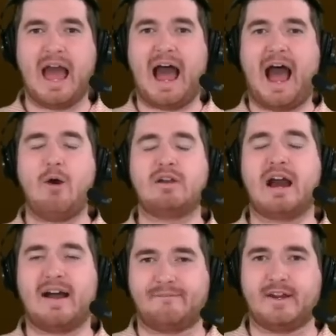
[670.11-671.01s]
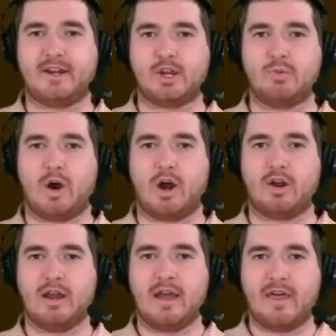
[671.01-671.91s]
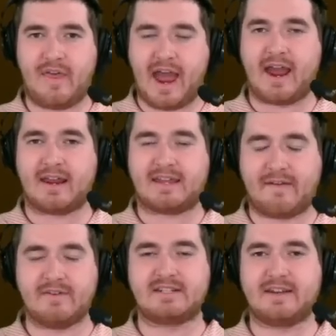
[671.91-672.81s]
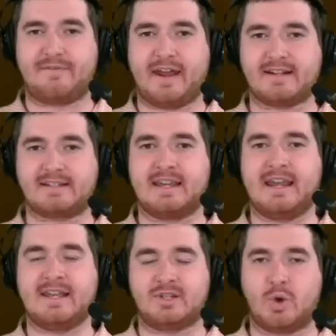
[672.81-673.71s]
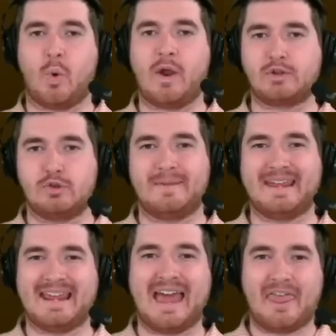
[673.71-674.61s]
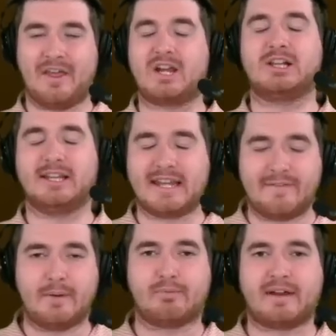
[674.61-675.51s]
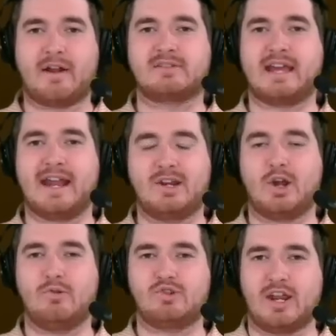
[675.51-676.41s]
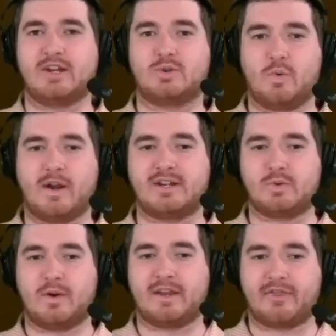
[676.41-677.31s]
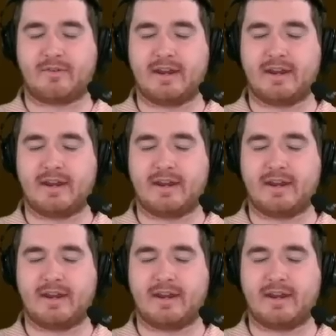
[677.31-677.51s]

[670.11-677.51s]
how confident you are that Kevin Stefanski is going to be the Cleveland Browns head coach in 2023.